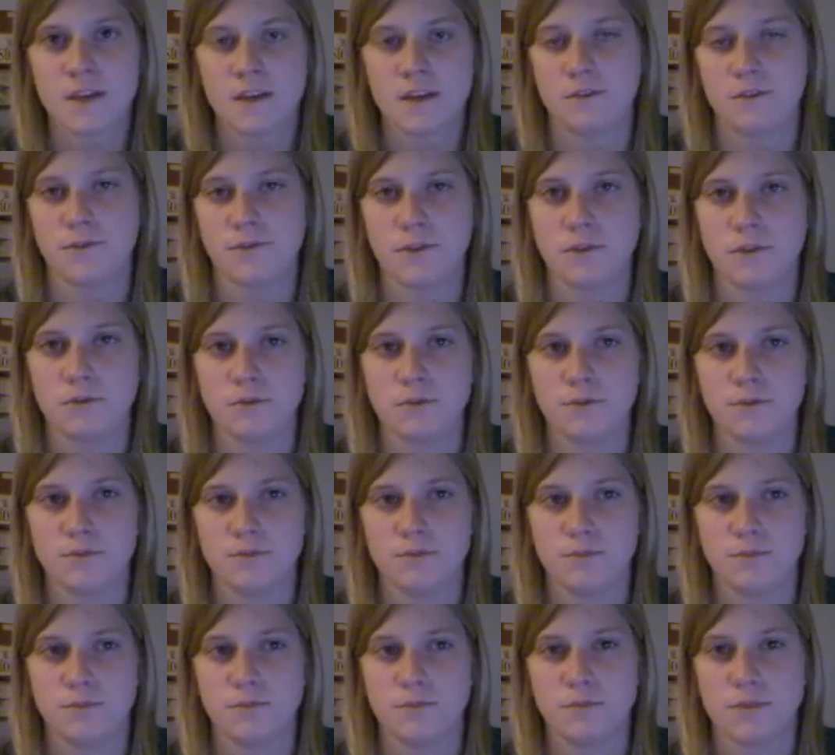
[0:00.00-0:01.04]
if you
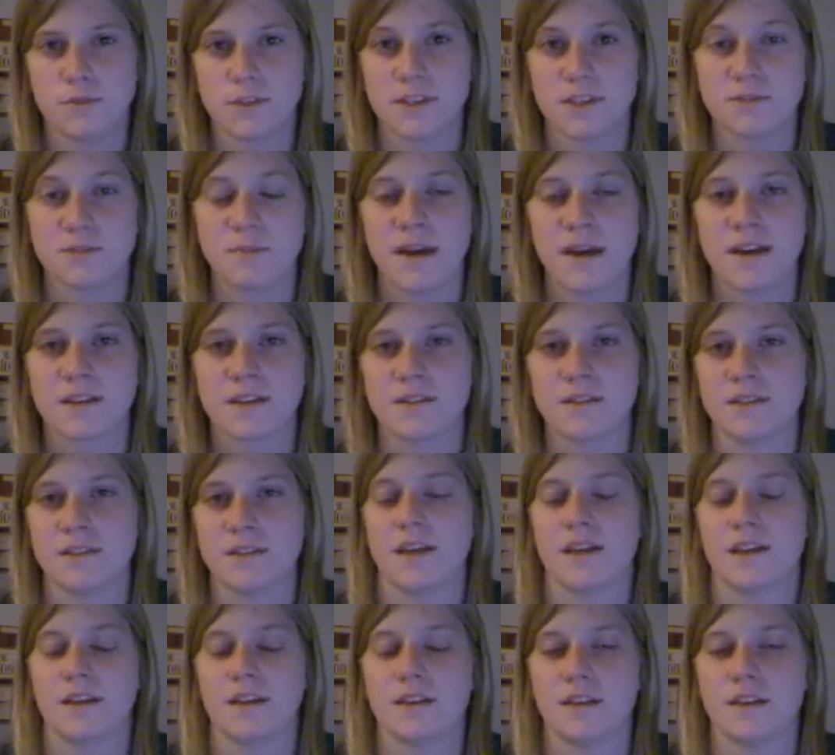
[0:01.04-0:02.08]
suspect
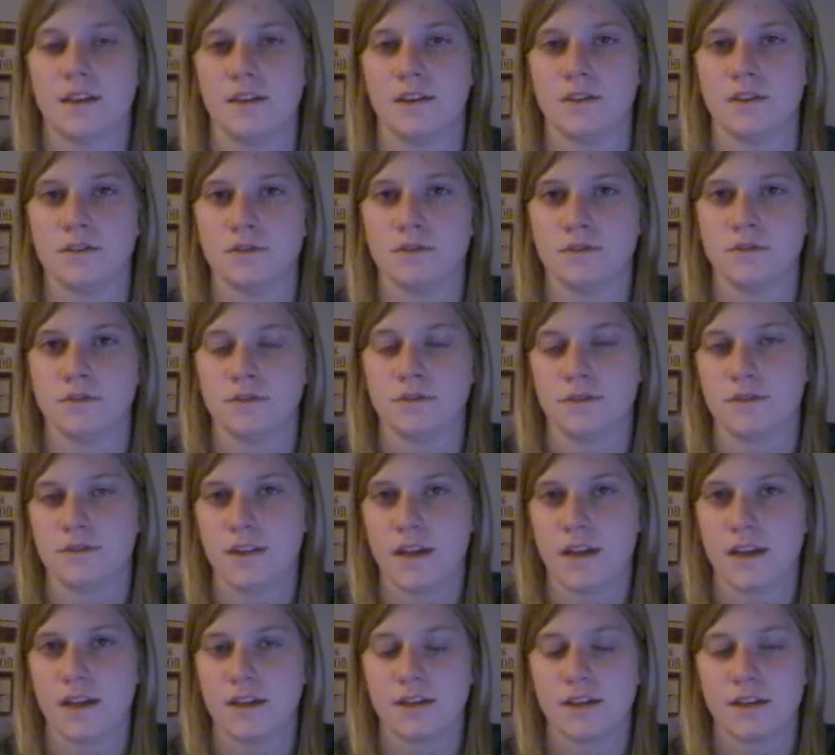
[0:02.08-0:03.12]
a
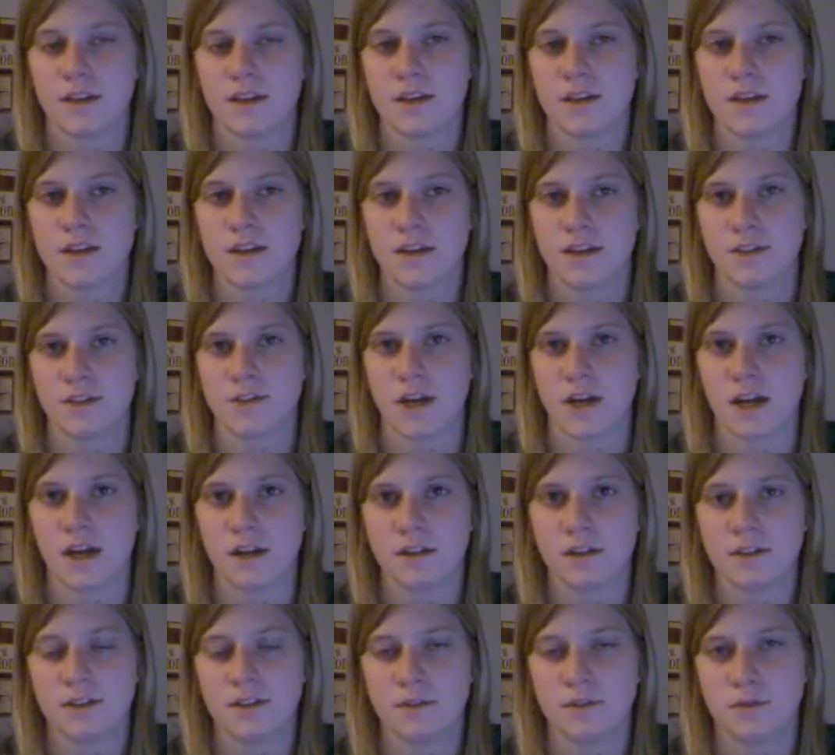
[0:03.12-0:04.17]

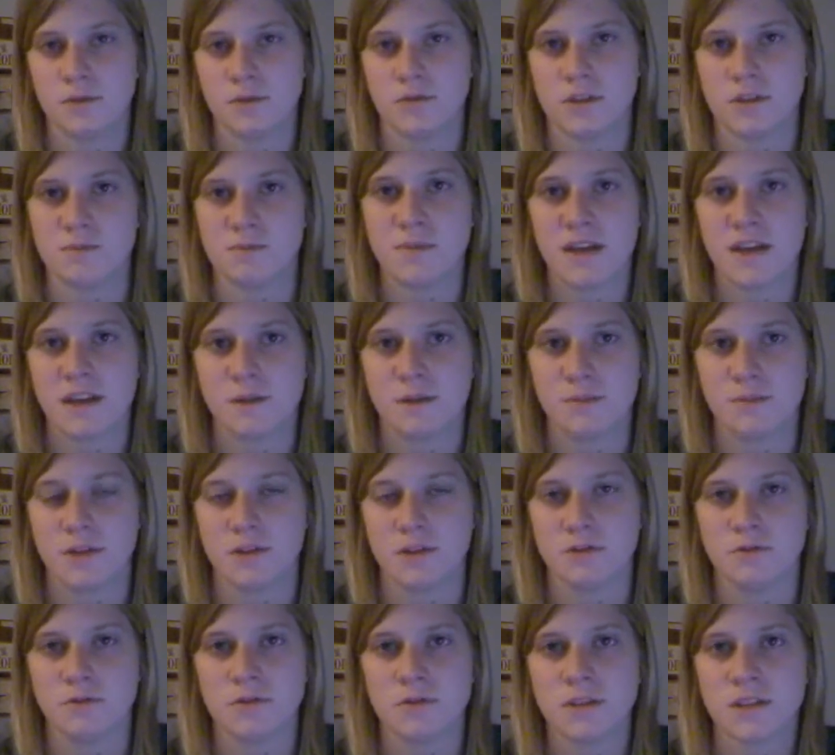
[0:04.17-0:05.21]
child who is being
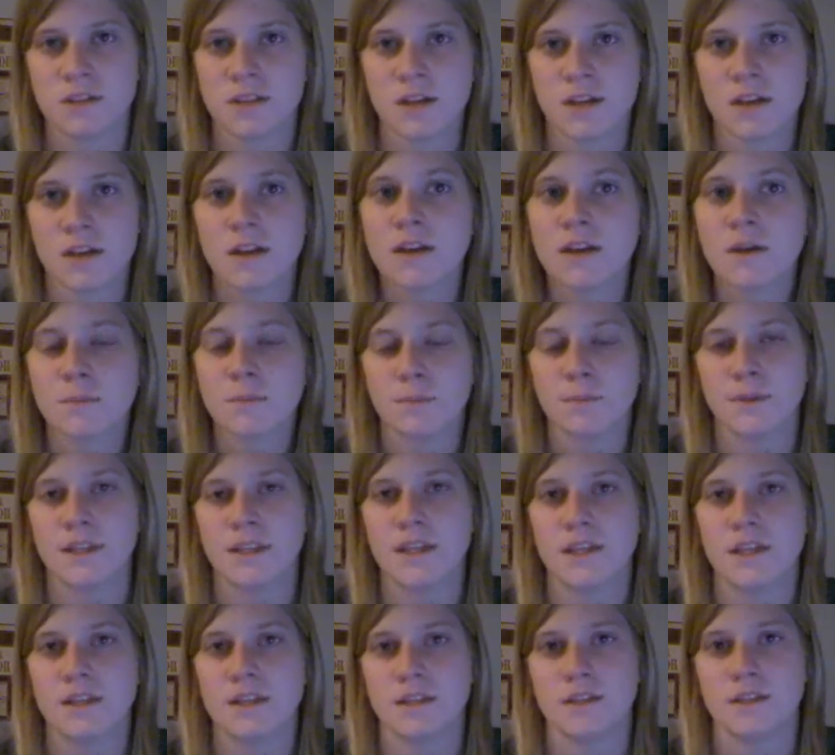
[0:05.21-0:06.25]
abused,
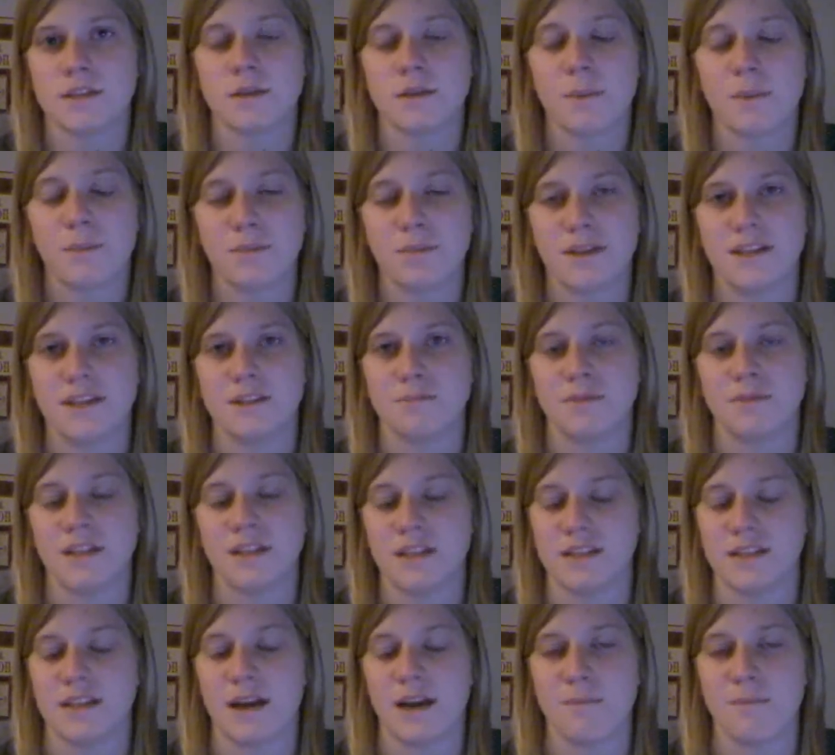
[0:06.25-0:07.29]
please, please,
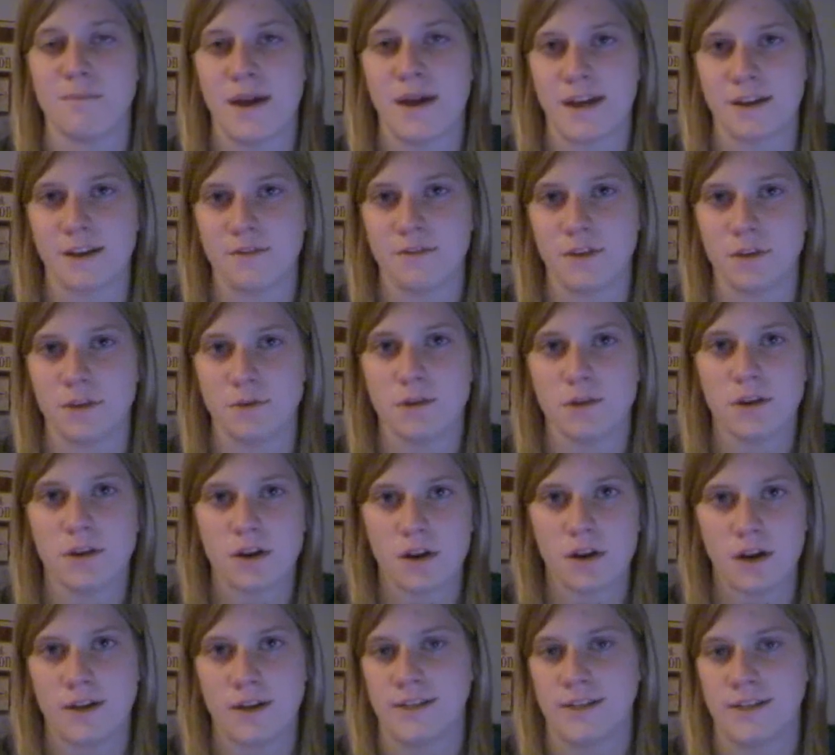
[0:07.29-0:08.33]
please, I beg of you,
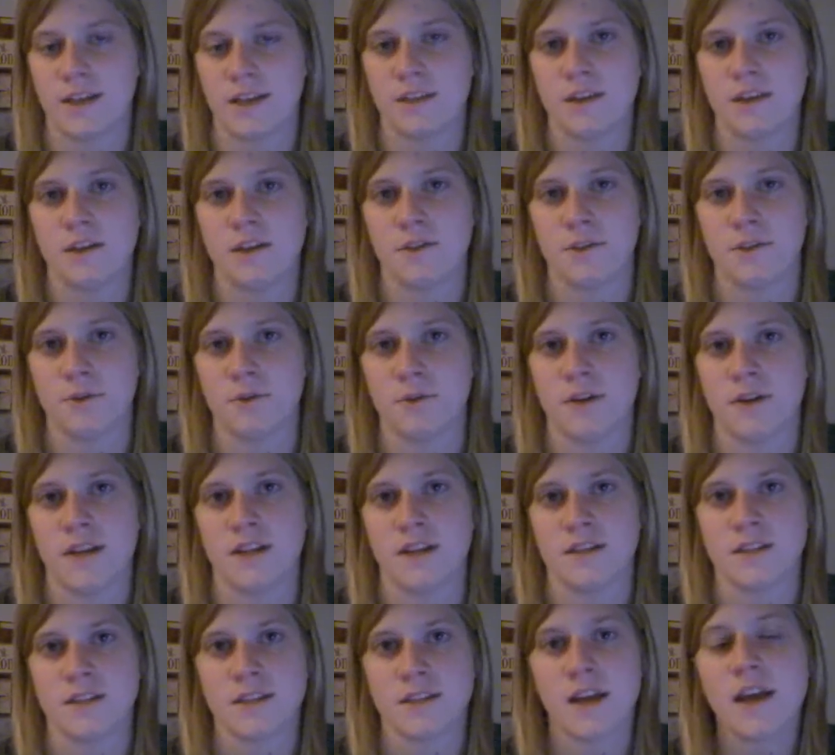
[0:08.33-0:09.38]
contact the
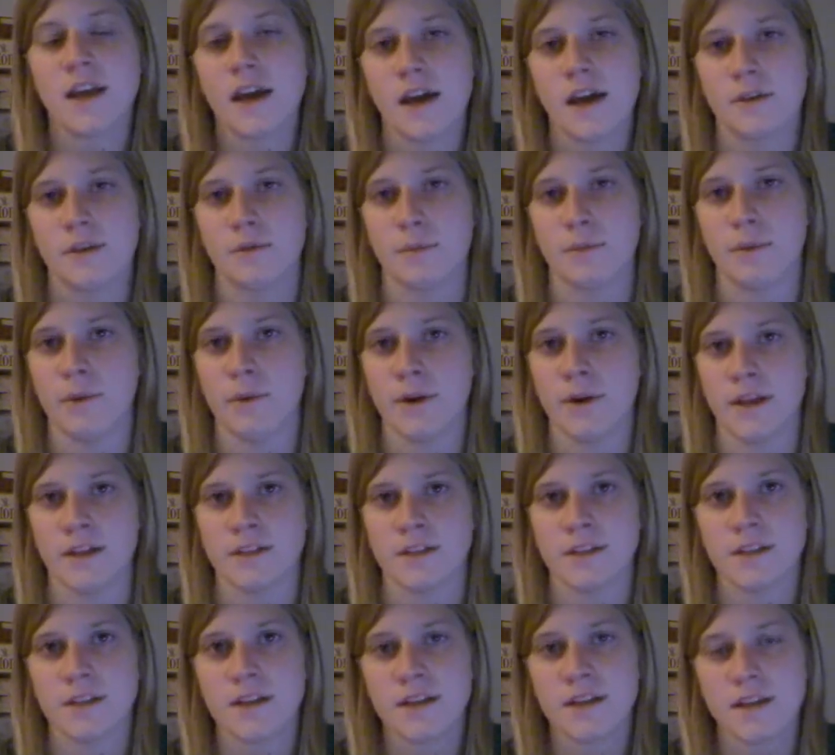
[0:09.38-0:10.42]
authorities and report
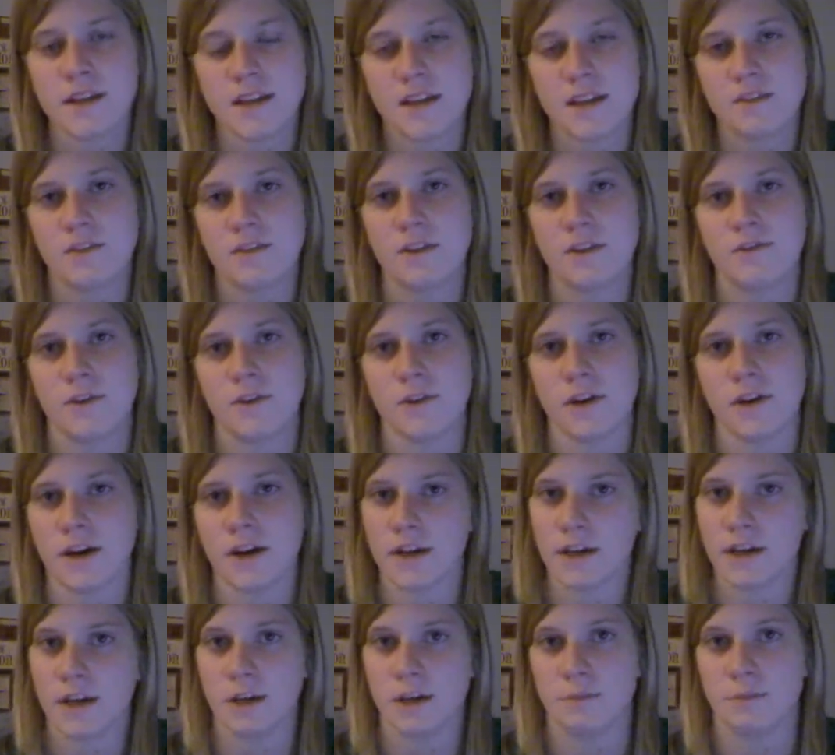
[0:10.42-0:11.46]
it, even if you're
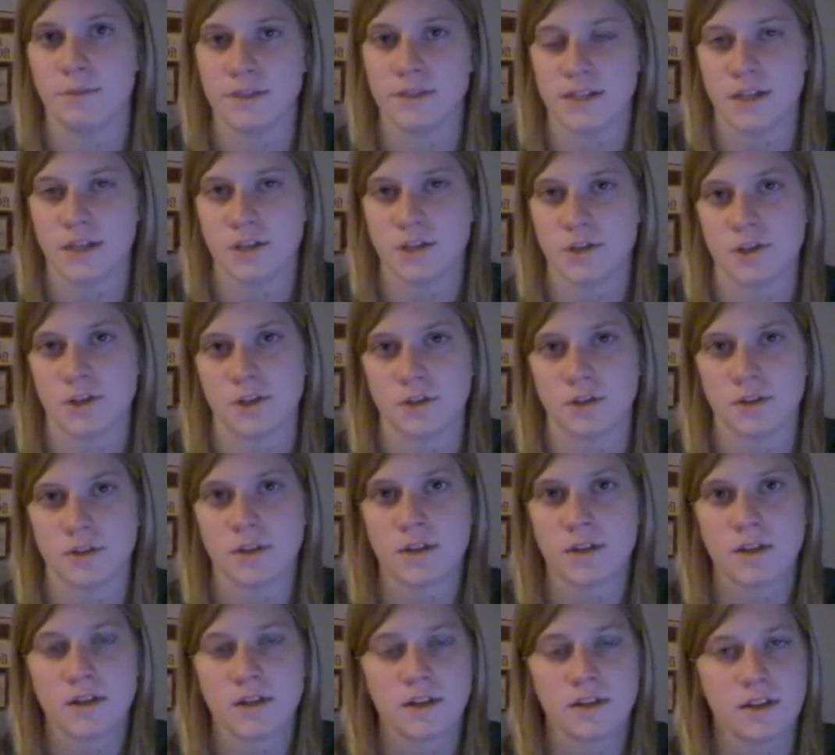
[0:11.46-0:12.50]
not 100% sure.
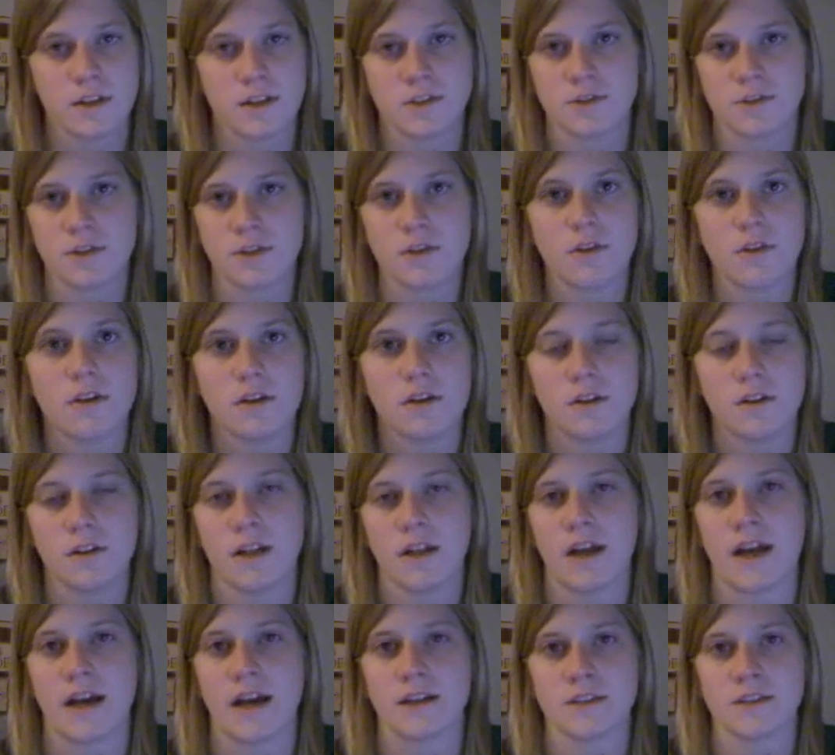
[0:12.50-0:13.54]
That's all
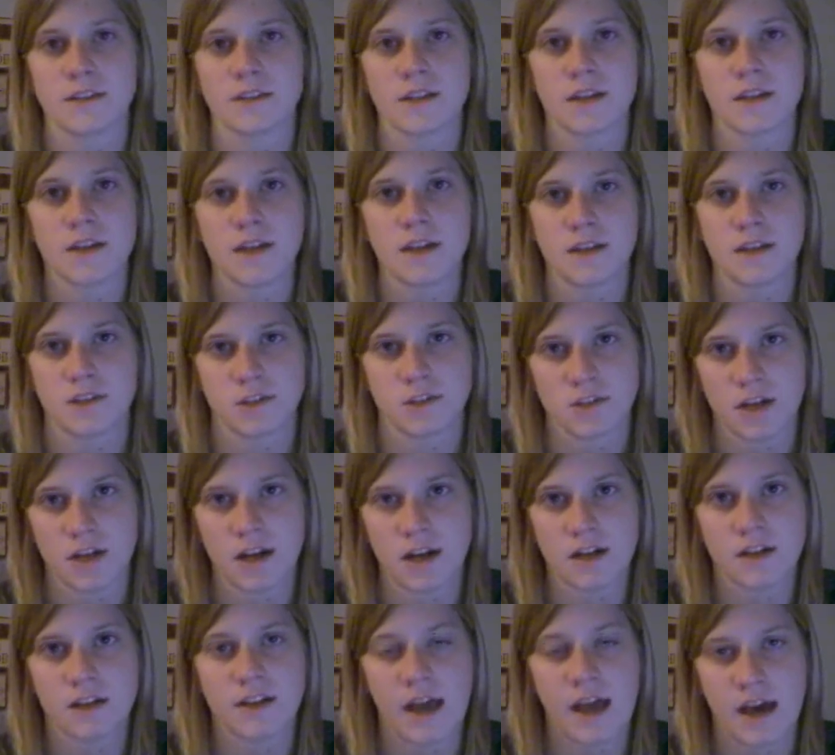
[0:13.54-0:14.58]
I ask. As a
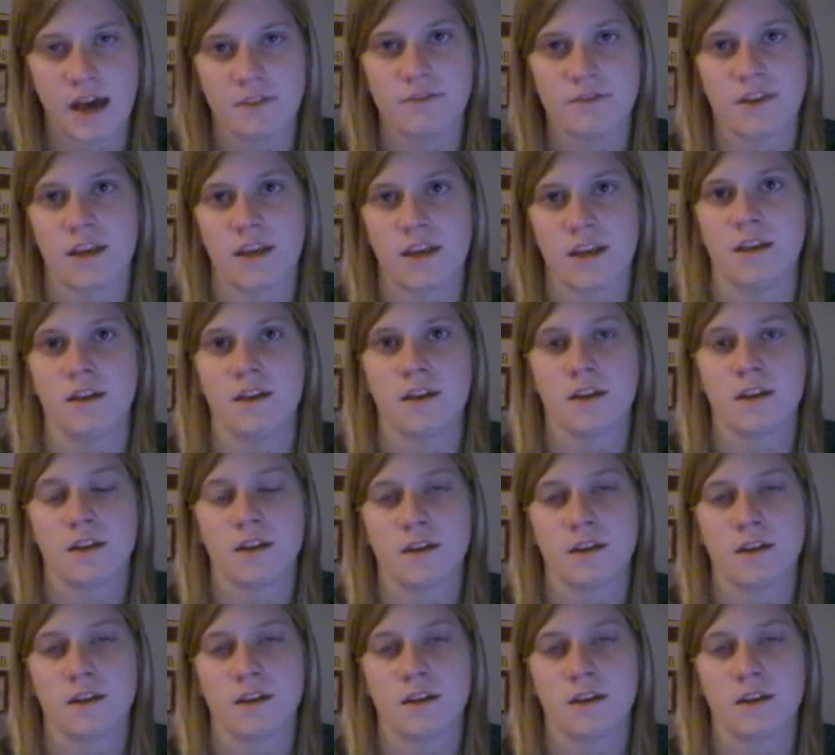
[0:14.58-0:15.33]
child advocate,